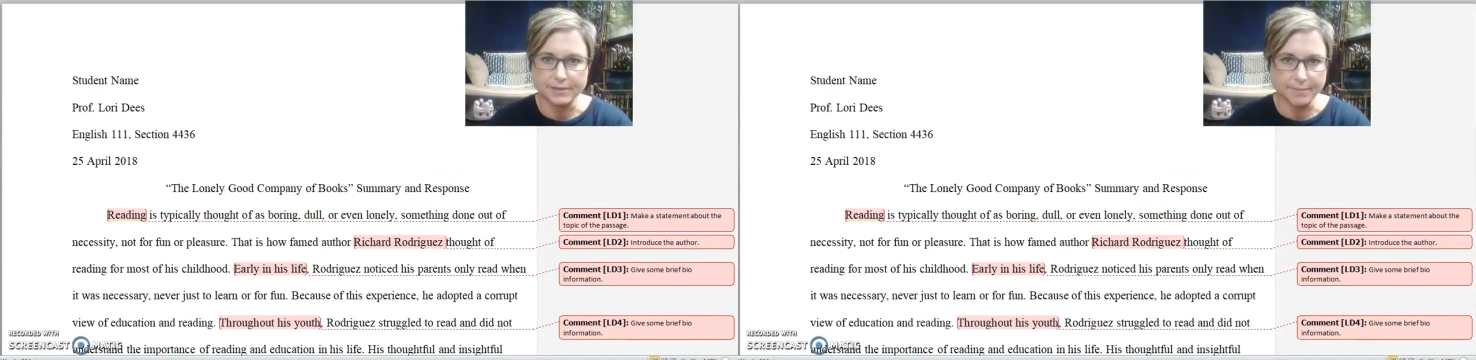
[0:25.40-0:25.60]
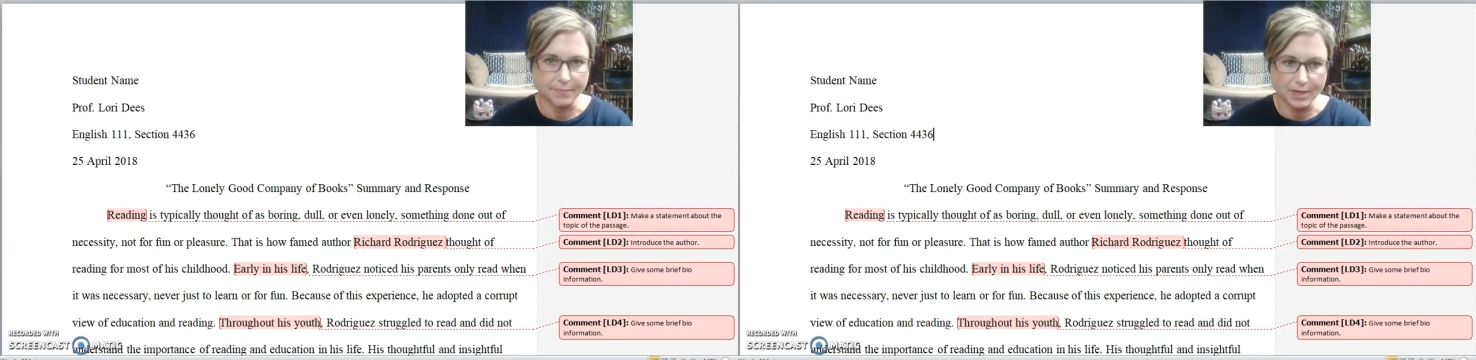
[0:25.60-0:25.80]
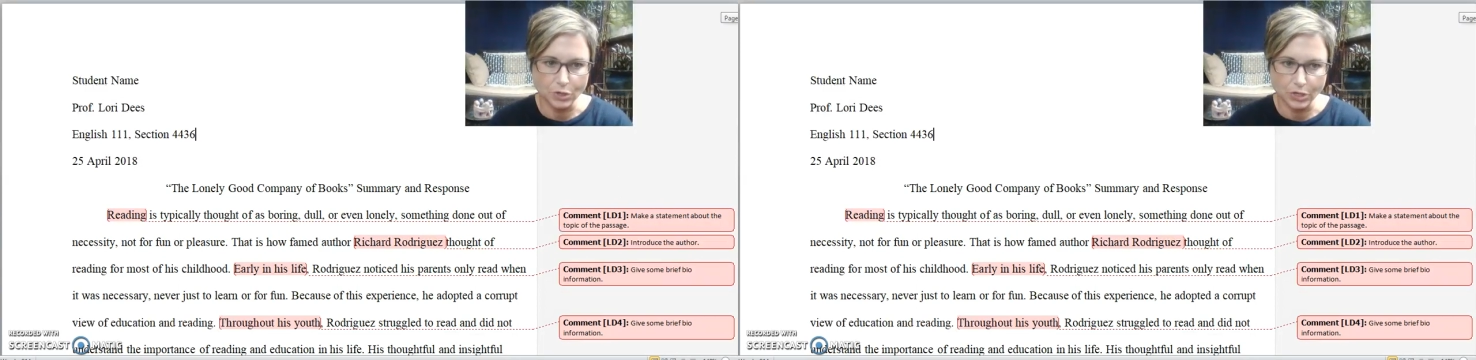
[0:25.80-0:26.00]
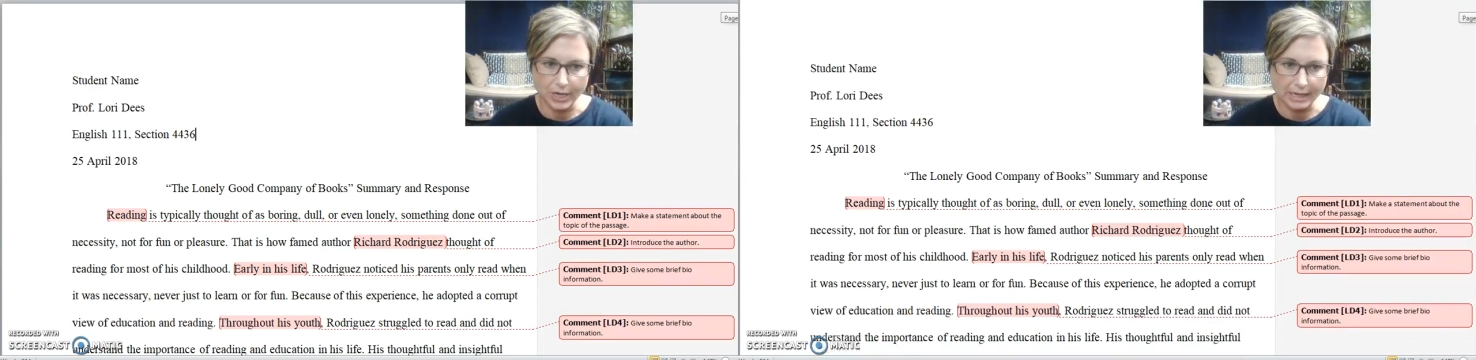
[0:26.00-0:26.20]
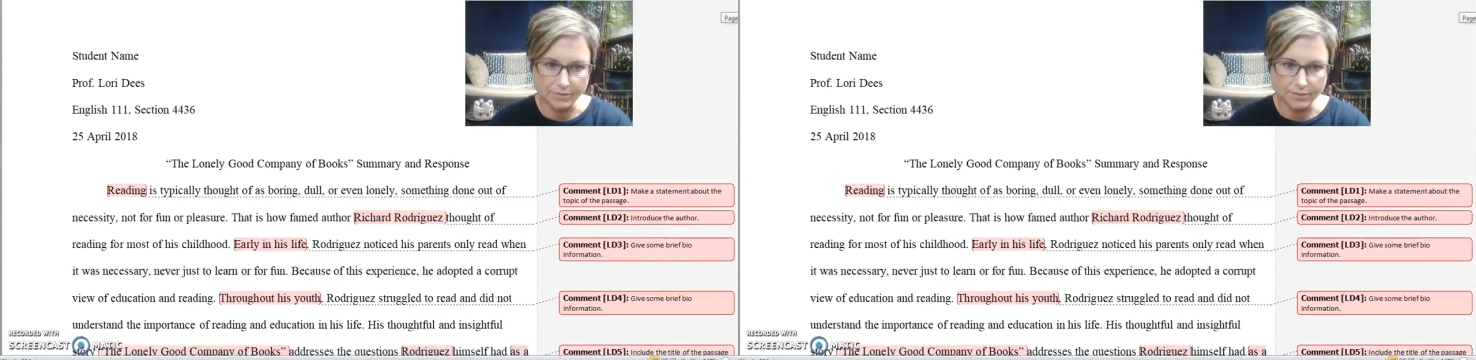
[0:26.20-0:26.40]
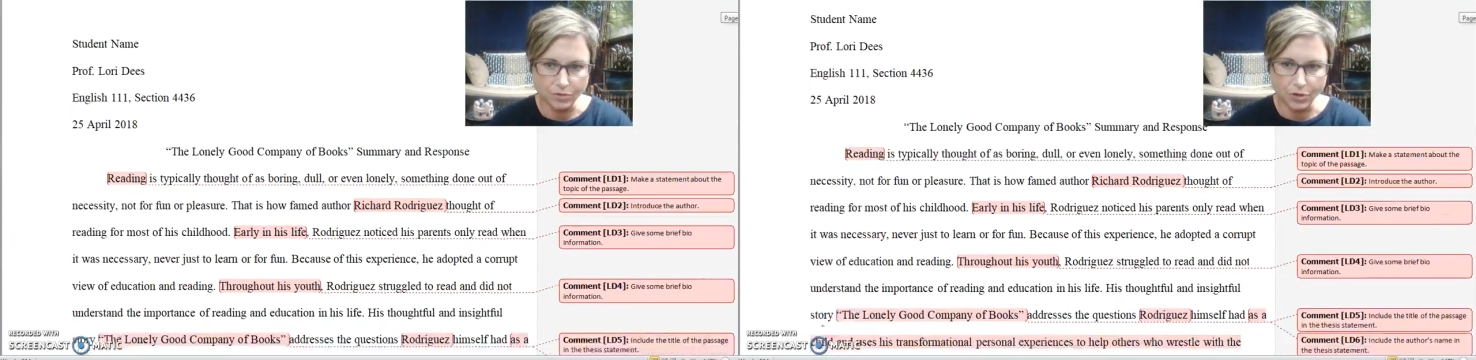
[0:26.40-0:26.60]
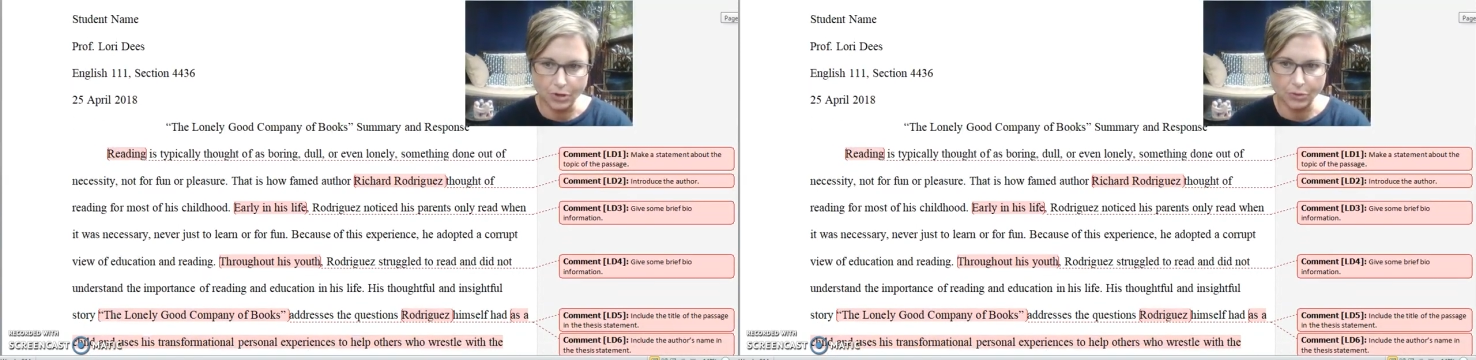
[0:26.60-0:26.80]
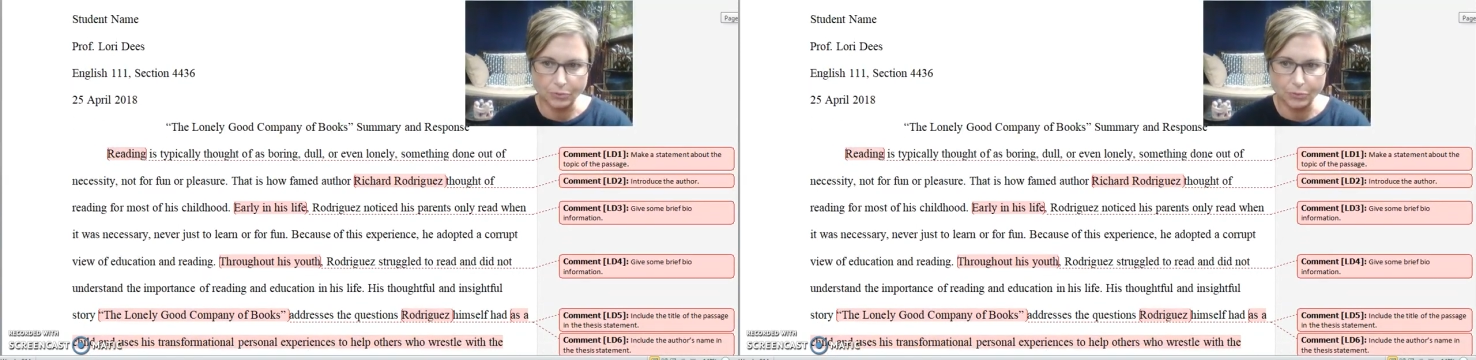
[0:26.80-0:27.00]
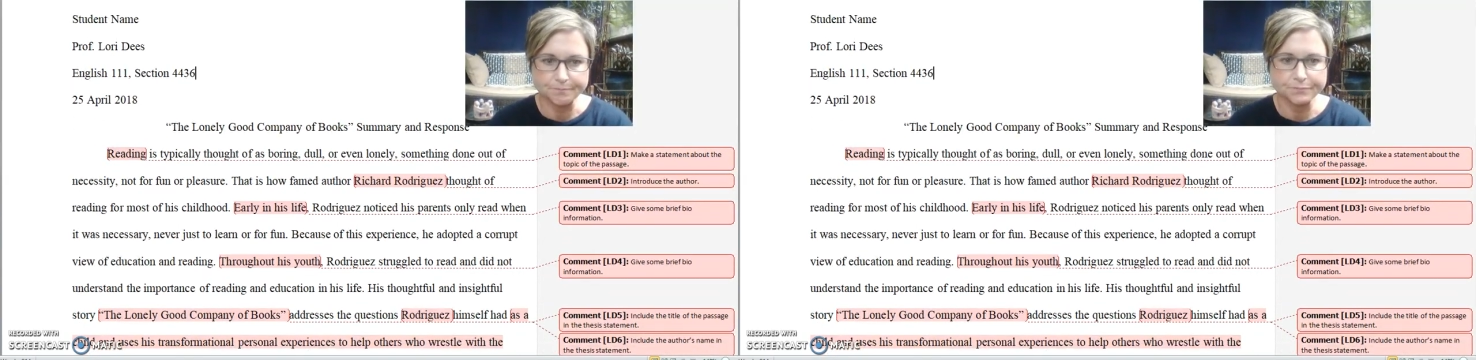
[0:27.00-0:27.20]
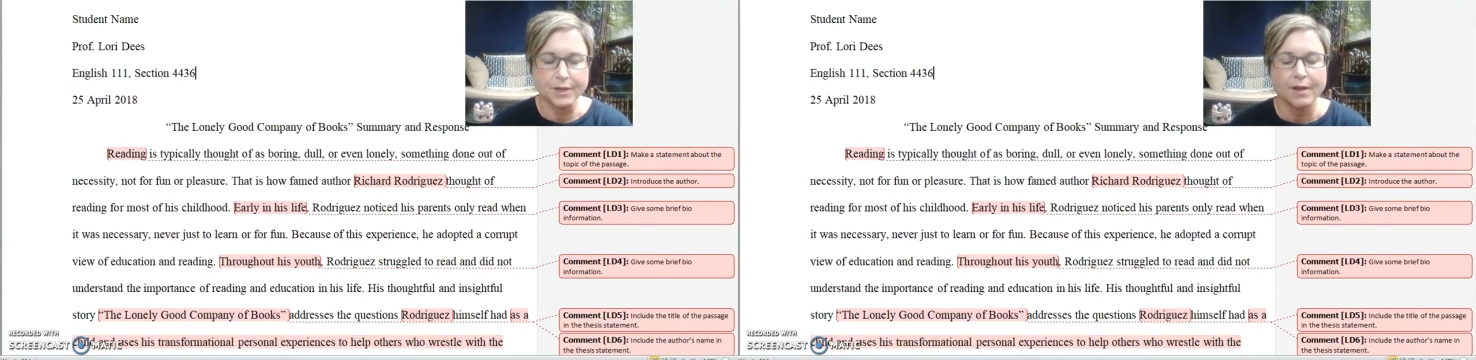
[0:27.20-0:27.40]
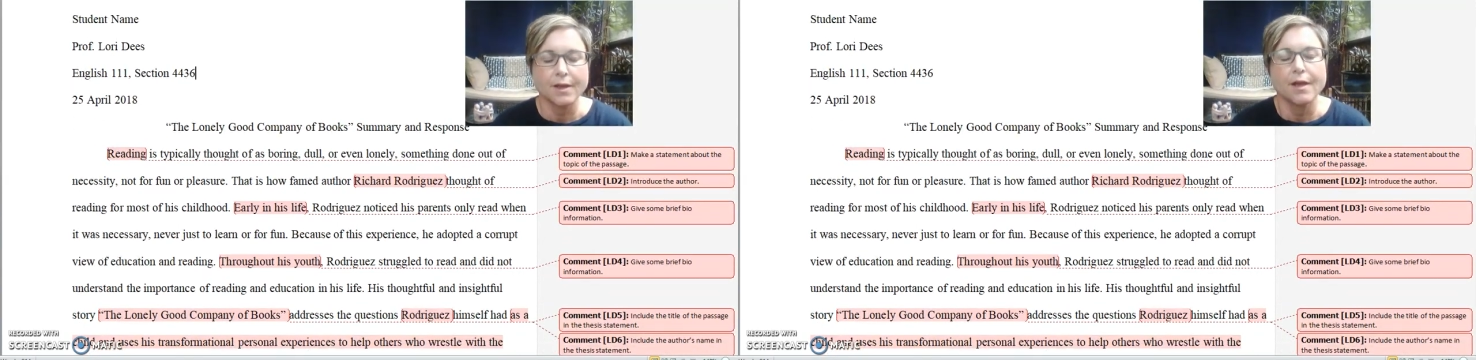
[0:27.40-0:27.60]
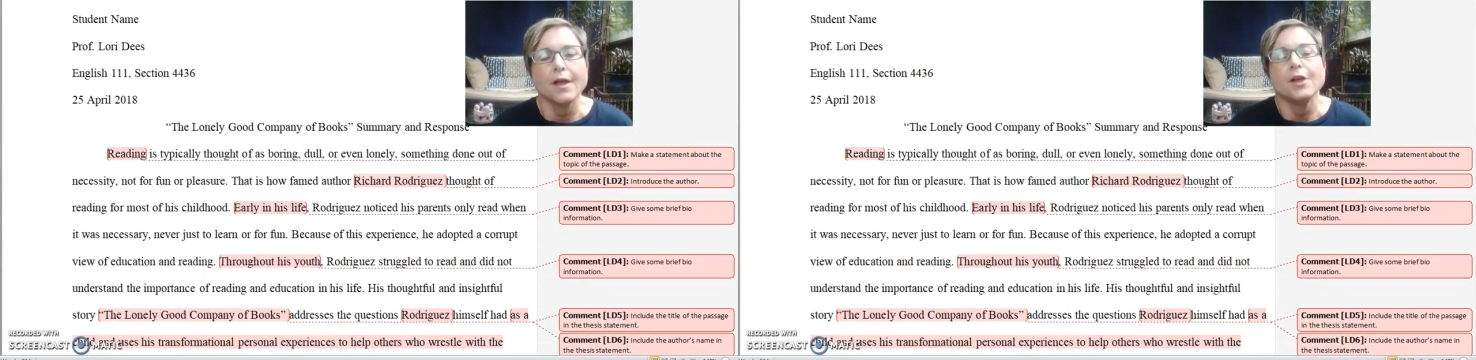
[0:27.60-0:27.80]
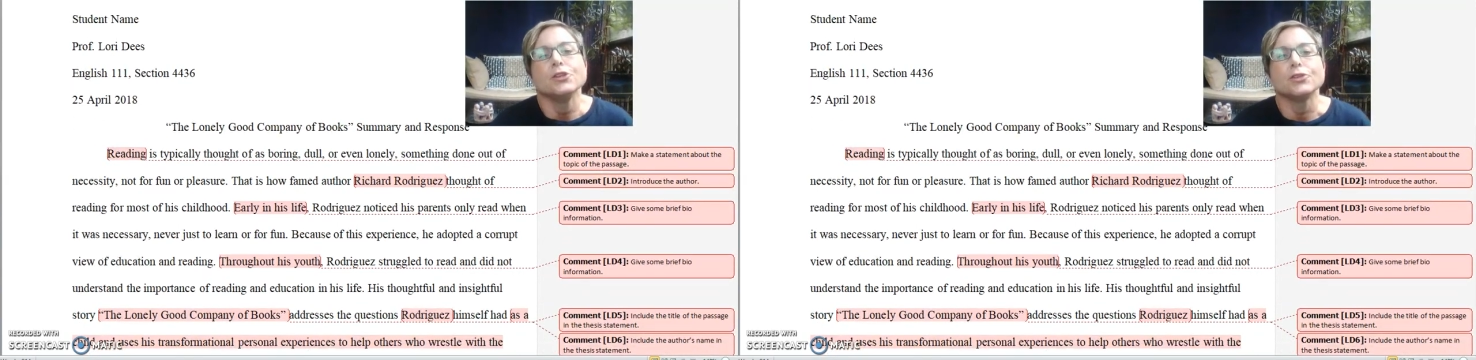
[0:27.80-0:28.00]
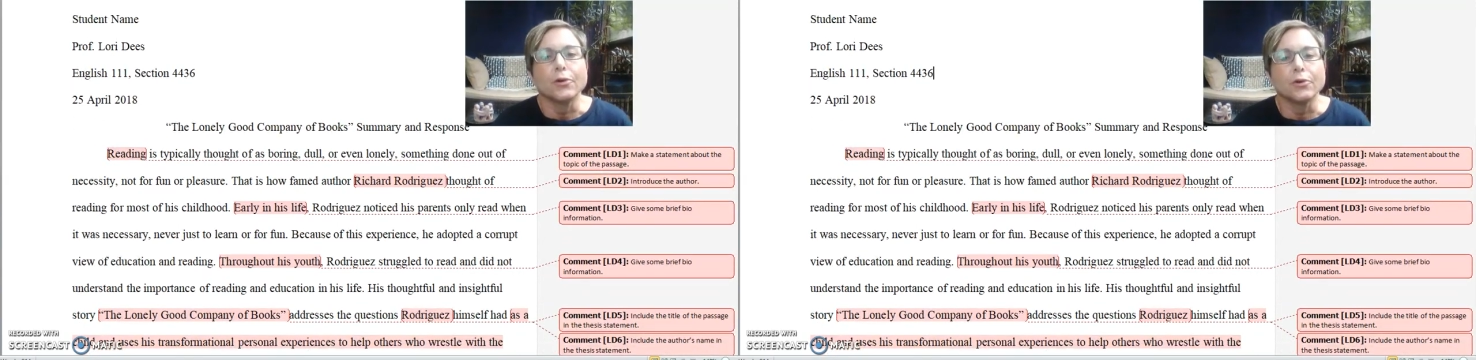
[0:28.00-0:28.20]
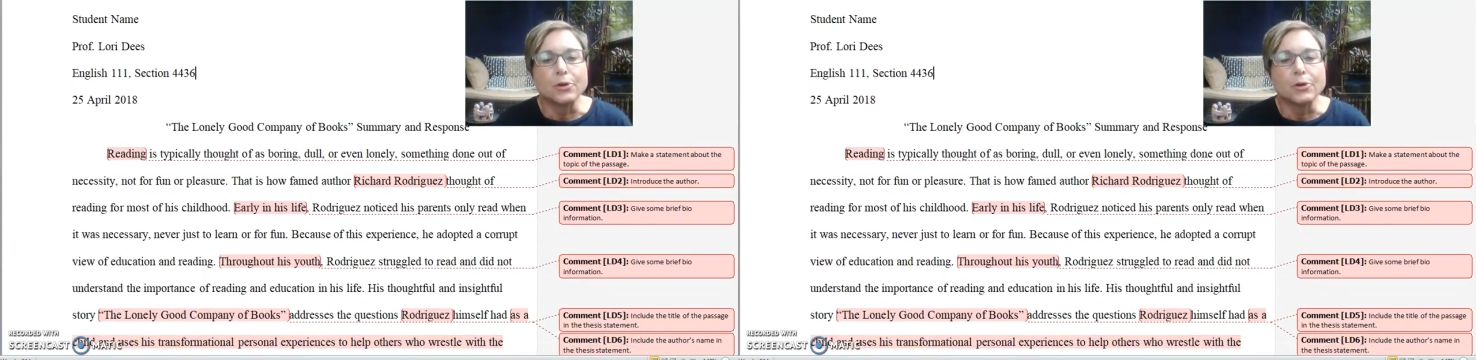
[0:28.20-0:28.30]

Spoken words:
something creative on your own. So